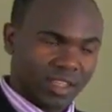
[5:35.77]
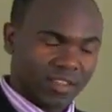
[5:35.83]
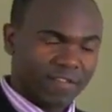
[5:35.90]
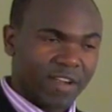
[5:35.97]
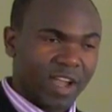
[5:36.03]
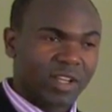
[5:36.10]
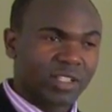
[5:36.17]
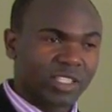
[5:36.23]
the
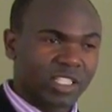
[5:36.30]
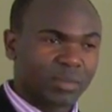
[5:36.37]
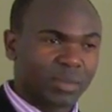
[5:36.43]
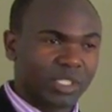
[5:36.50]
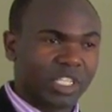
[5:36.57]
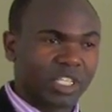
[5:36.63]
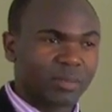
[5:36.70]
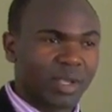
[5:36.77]
value is
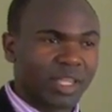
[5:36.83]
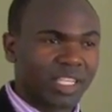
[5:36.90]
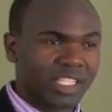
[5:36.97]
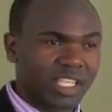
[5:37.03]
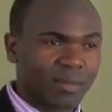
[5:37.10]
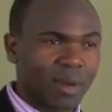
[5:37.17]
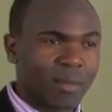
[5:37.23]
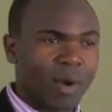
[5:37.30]
depreciated by the
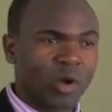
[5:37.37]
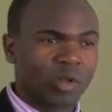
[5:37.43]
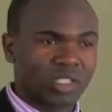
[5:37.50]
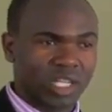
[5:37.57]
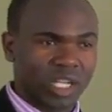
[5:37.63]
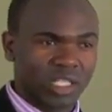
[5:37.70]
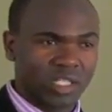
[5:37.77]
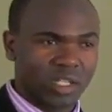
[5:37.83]
same
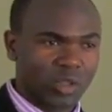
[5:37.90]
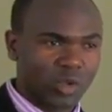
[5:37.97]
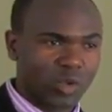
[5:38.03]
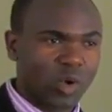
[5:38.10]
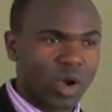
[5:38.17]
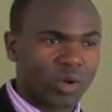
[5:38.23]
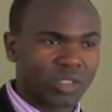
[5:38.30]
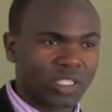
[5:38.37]
amount, right,
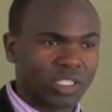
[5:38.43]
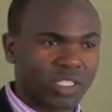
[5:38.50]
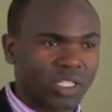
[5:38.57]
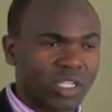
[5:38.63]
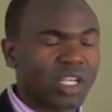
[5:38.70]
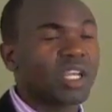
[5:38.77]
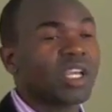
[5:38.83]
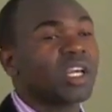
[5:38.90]
throughout.
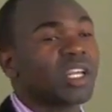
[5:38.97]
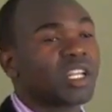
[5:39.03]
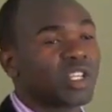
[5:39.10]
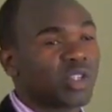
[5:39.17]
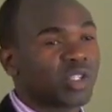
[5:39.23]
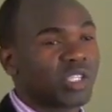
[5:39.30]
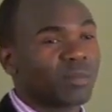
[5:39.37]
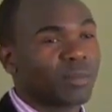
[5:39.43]

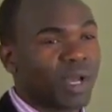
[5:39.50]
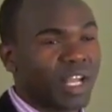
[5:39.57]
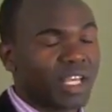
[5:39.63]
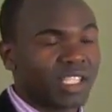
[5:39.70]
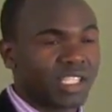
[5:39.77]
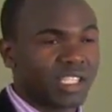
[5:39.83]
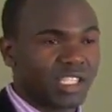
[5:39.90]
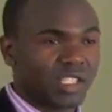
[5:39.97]
Reducing
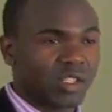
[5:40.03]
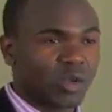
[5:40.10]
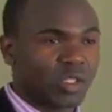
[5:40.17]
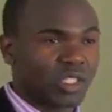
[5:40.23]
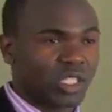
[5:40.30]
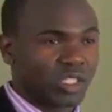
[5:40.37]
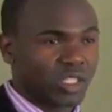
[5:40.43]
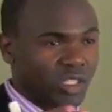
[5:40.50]
balance is
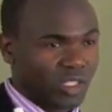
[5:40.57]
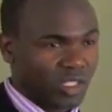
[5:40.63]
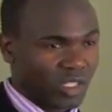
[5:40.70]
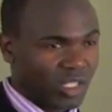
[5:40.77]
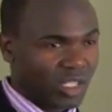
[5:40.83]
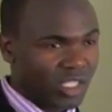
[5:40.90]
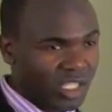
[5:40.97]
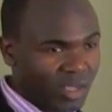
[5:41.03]
not
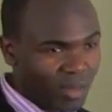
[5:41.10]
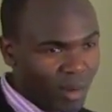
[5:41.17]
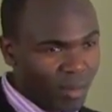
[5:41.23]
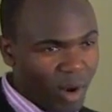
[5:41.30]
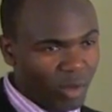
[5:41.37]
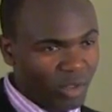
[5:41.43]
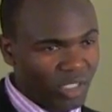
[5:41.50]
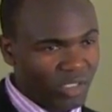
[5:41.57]
the same
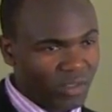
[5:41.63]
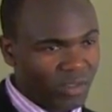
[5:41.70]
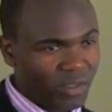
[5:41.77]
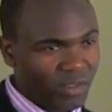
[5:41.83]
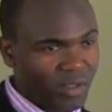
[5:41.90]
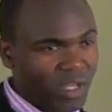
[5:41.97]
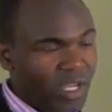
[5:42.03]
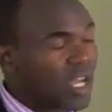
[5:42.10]
amount.
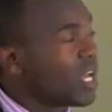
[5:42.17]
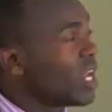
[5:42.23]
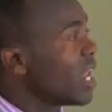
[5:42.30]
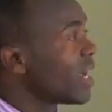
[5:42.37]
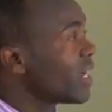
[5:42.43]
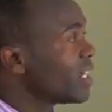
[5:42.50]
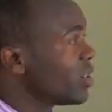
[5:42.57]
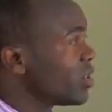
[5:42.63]

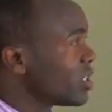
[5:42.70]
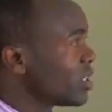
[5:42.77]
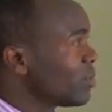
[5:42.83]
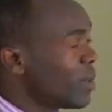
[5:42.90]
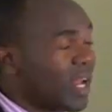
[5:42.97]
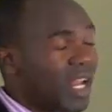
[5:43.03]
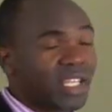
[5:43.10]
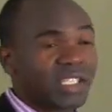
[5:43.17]
Like
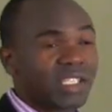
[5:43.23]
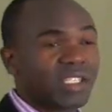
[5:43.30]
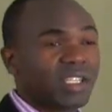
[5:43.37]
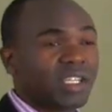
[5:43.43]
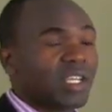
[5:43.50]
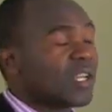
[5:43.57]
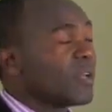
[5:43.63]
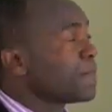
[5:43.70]
reducing balance,
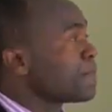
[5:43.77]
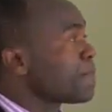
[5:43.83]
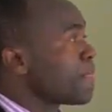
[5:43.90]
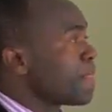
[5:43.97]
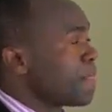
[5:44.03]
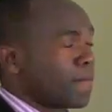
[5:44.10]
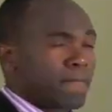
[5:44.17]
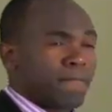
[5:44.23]

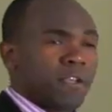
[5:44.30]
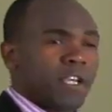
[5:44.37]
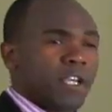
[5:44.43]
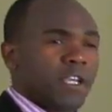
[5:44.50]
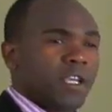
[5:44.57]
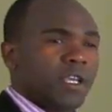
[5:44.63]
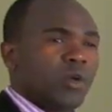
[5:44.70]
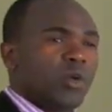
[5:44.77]

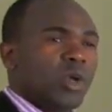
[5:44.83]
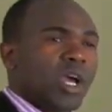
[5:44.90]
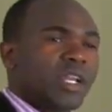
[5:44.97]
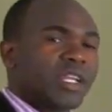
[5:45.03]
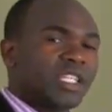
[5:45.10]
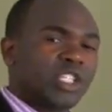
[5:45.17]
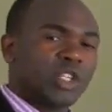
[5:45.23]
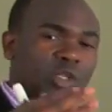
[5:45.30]
we
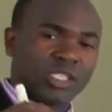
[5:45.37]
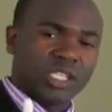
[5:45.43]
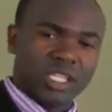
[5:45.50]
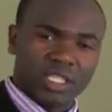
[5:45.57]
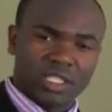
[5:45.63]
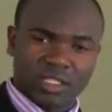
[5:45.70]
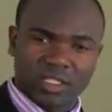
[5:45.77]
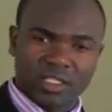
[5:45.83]
are
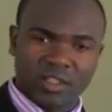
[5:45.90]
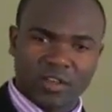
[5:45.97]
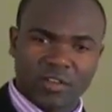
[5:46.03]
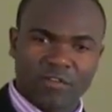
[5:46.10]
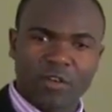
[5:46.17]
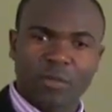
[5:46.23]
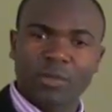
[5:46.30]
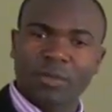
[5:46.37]
reducing
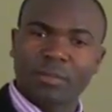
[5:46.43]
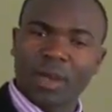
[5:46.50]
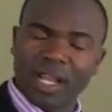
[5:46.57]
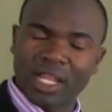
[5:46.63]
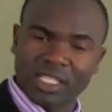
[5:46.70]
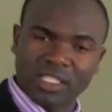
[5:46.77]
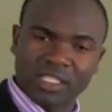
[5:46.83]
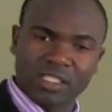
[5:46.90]
from the
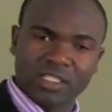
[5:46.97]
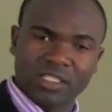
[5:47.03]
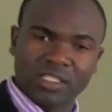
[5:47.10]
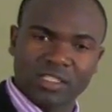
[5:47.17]
balance